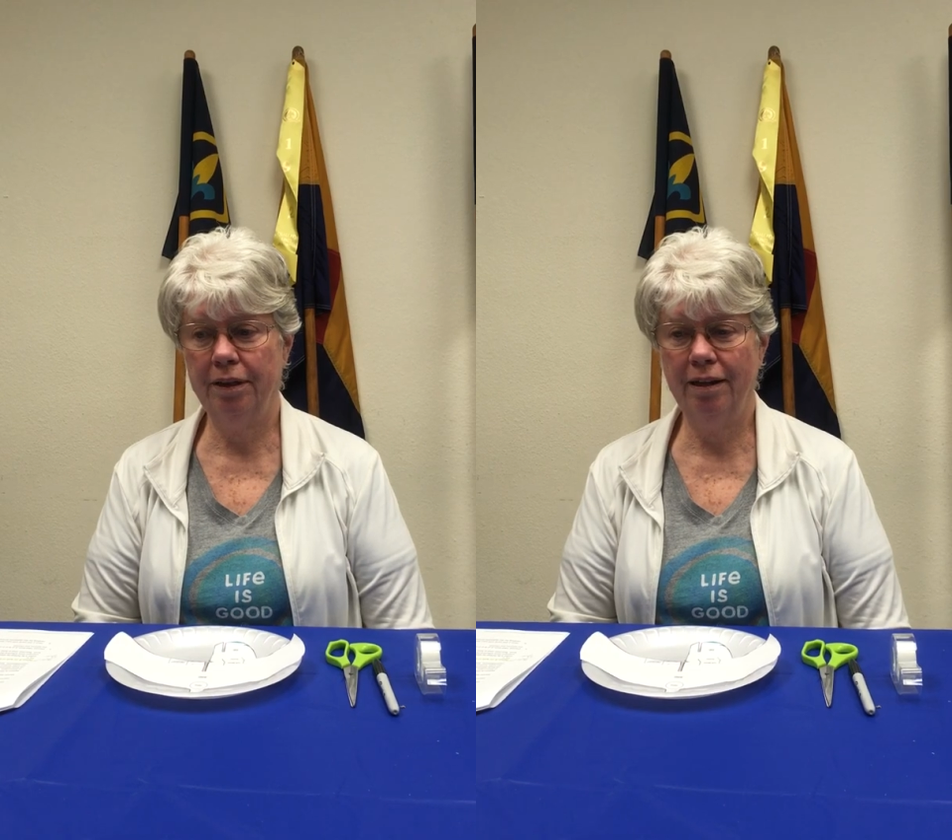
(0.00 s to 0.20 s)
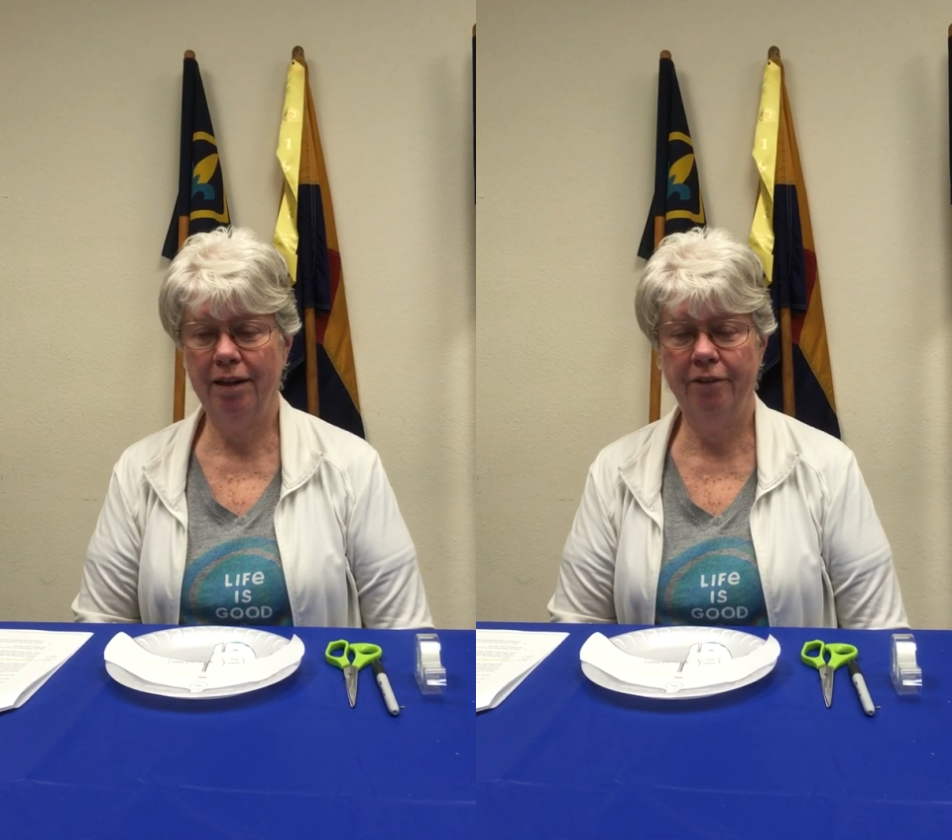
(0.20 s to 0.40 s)

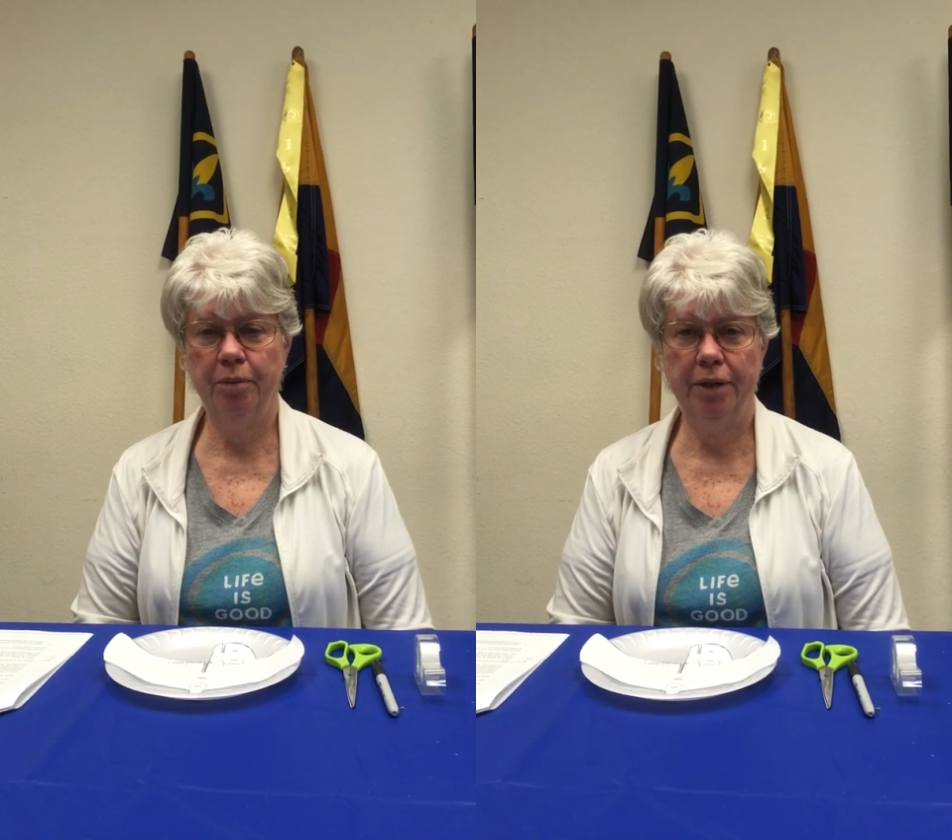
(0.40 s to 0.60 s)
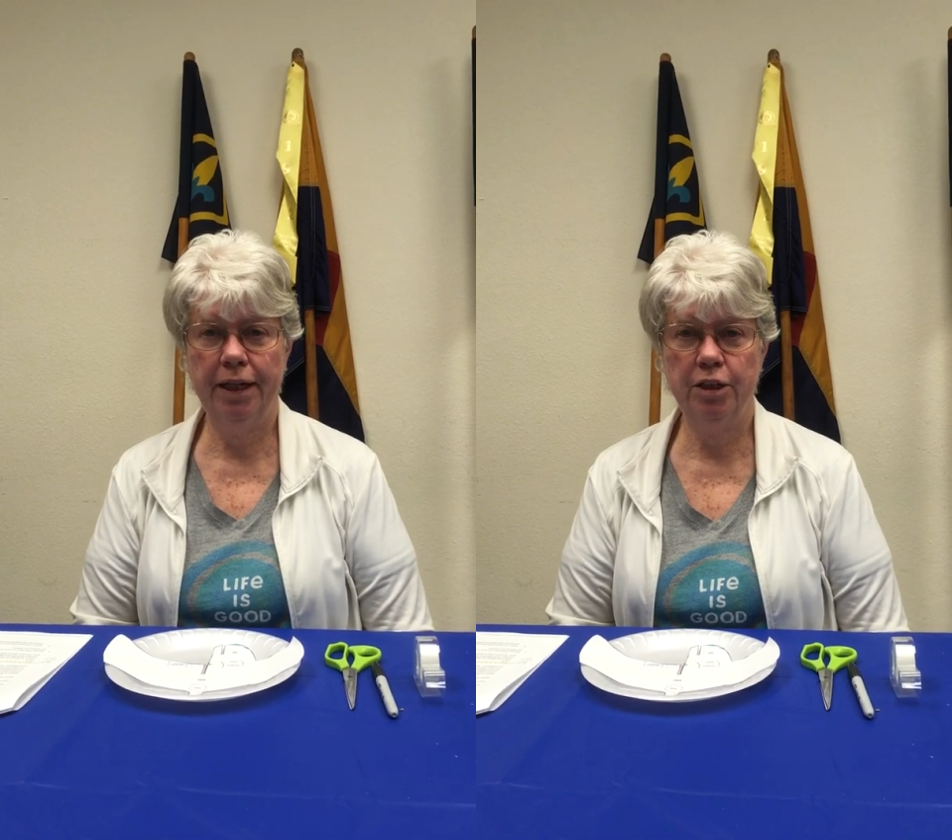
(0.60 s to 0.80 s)
not
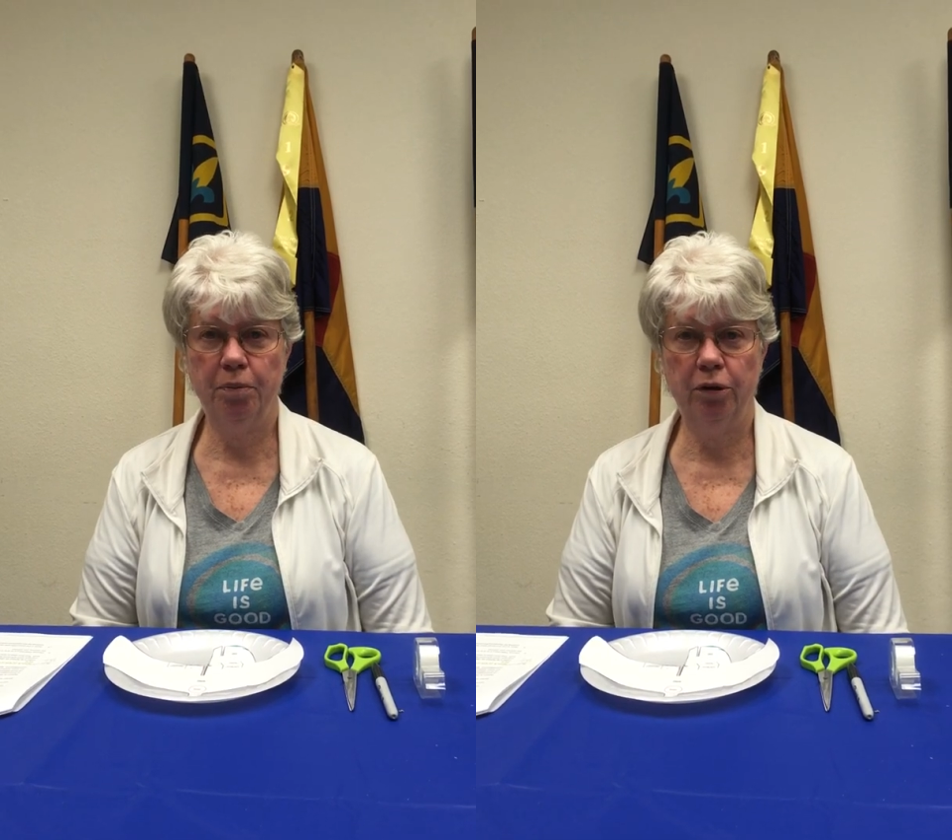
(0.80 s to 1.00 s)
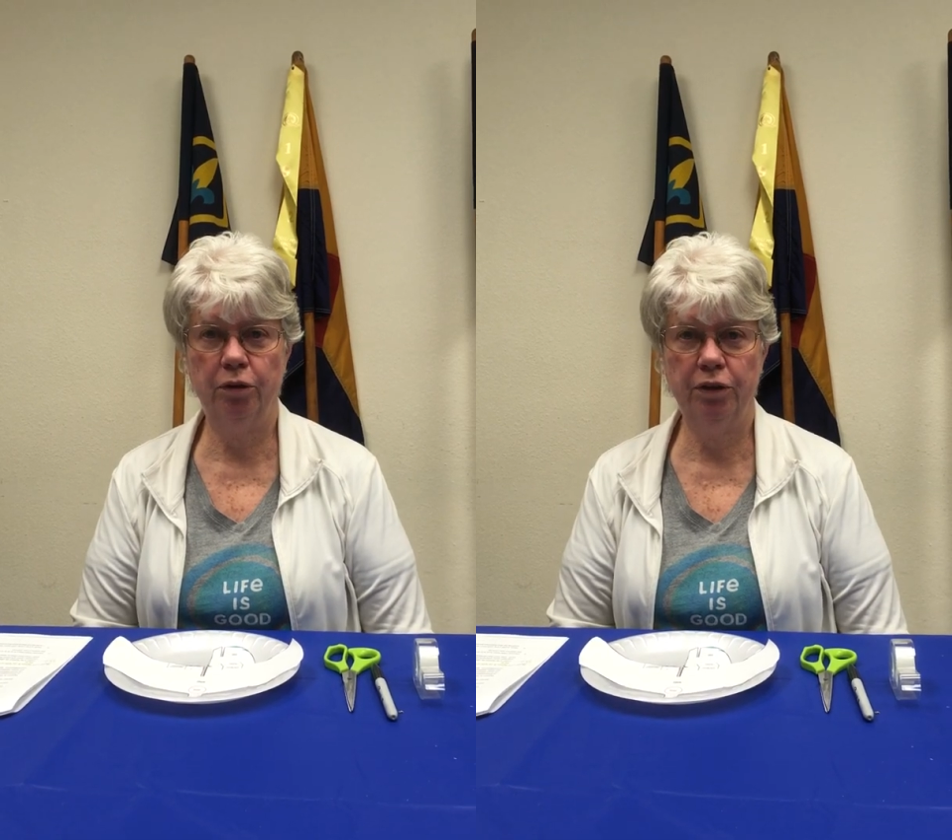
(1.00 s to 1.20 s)
everybody has
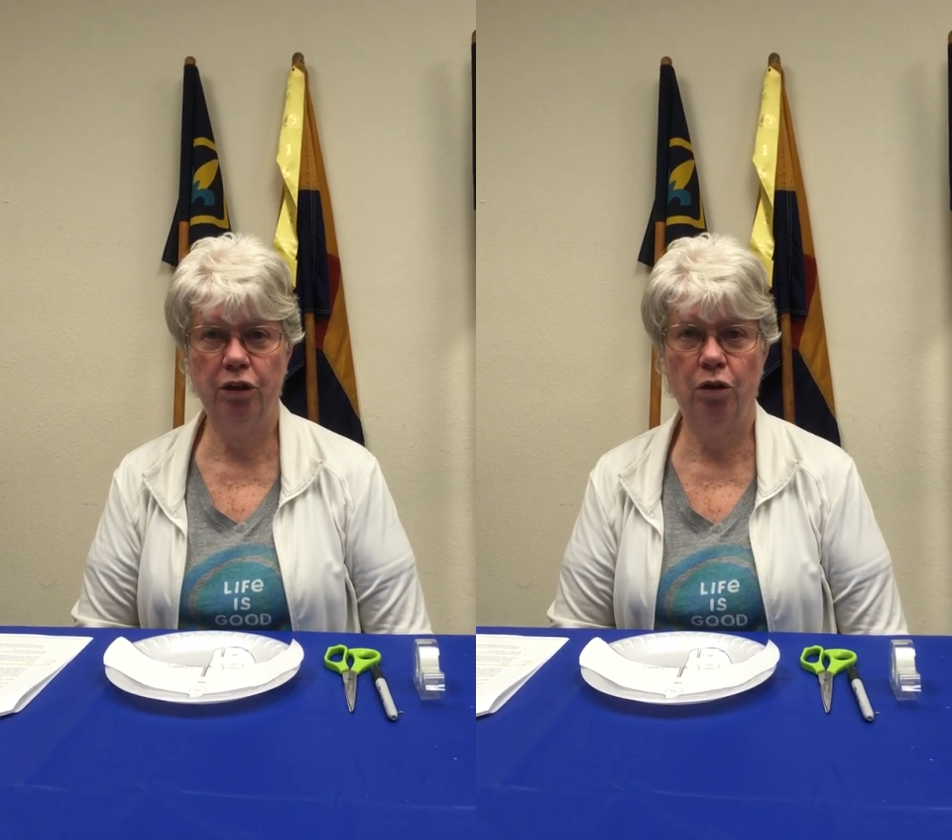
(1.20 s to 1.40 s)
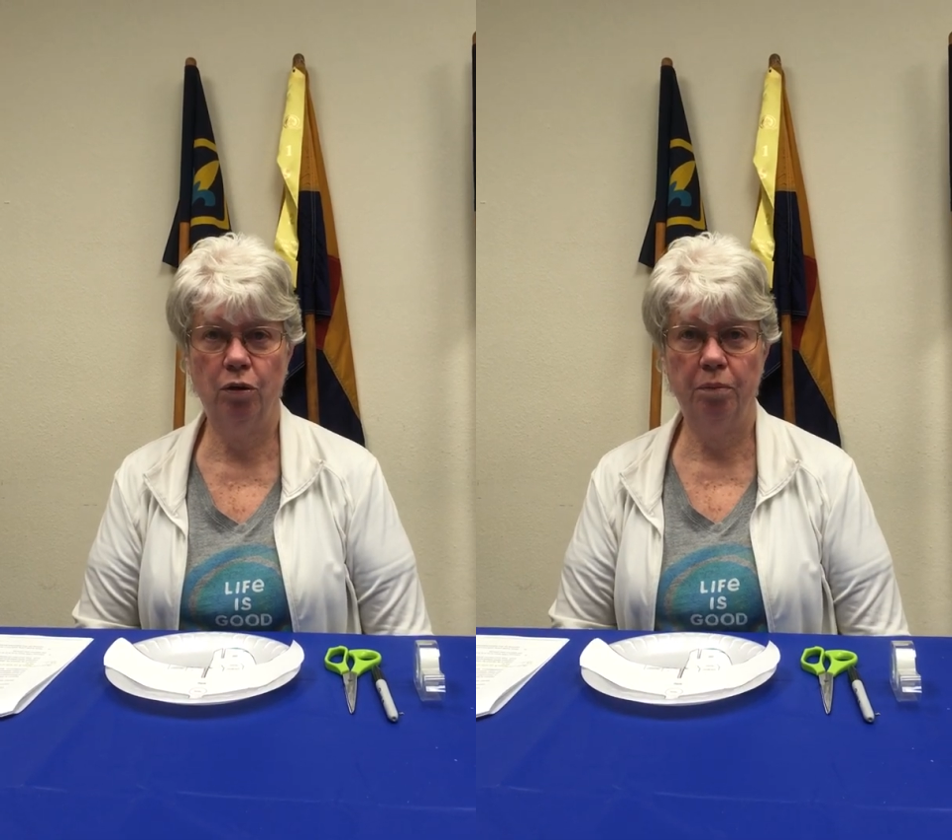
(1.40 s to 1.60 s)
balloons at
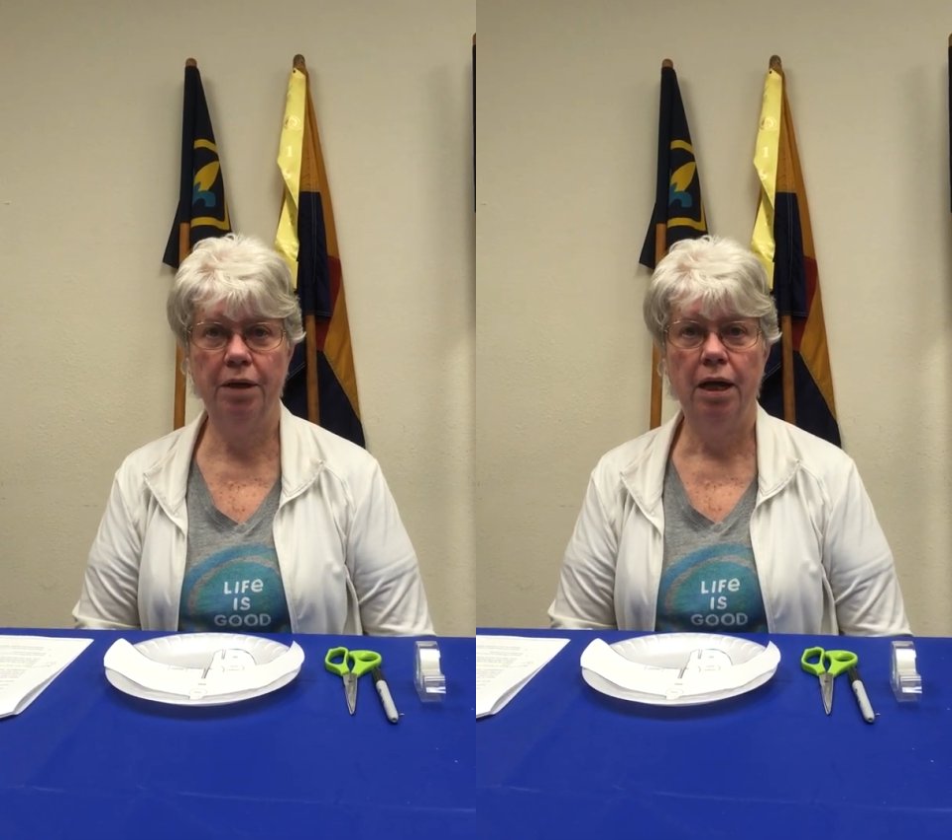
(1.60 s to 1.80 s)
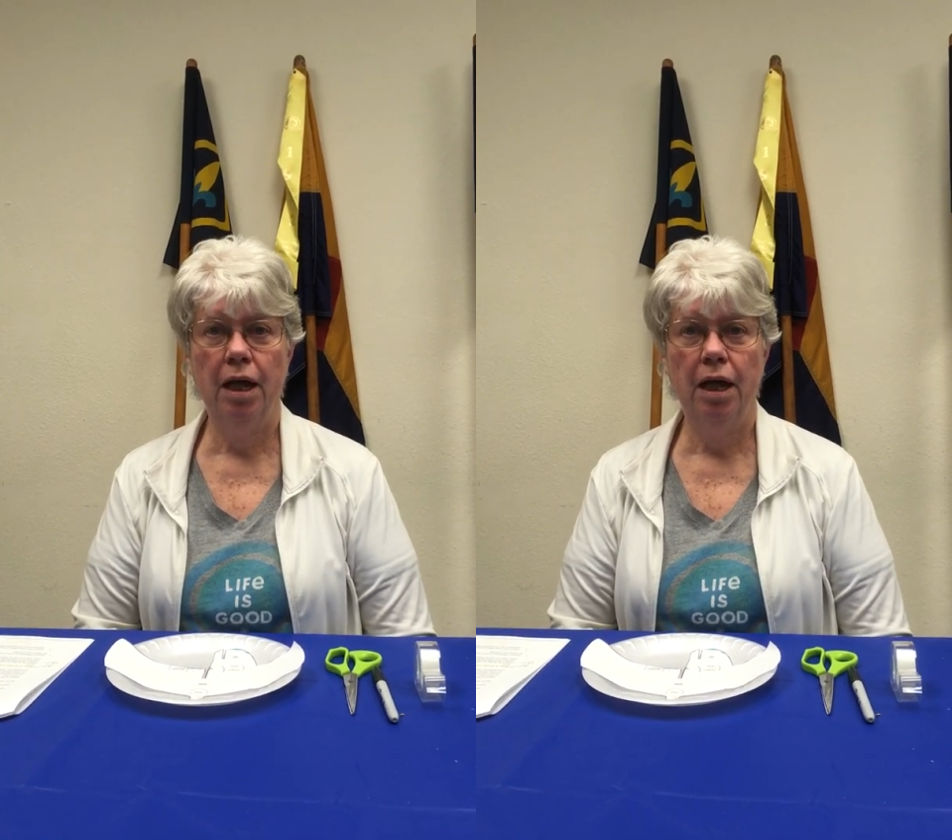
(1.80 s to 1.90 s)
home,